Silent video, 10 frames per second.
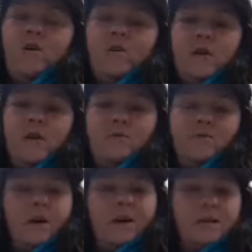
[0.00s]
Also,
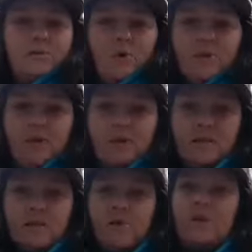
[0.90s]
like this morning, I
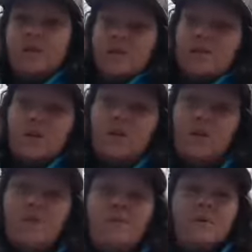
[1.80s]
said, oh, I need to go to the
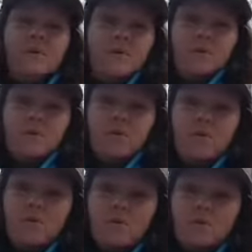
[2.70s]
allotment, and one of the
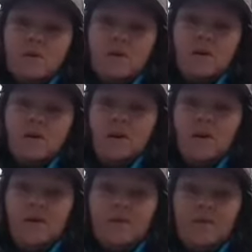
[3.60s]
other mums at
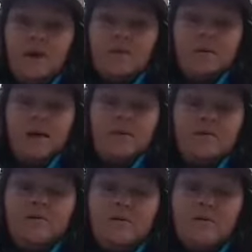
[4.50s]
outside
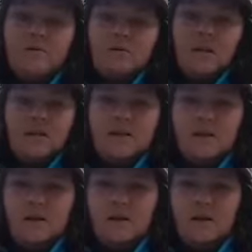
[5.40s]
infant school said,
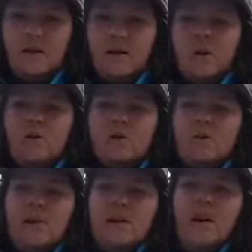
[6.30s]
oh,
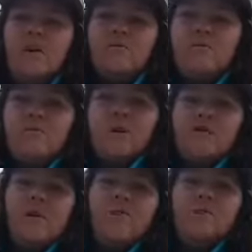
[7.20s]
it's a bit cold, nothing
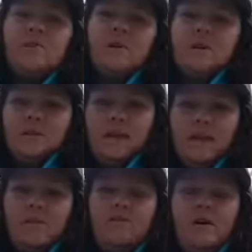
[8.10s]
grows, does it, this
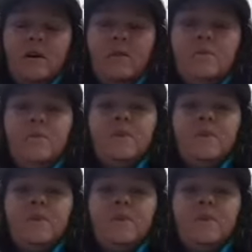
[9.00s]
time of year?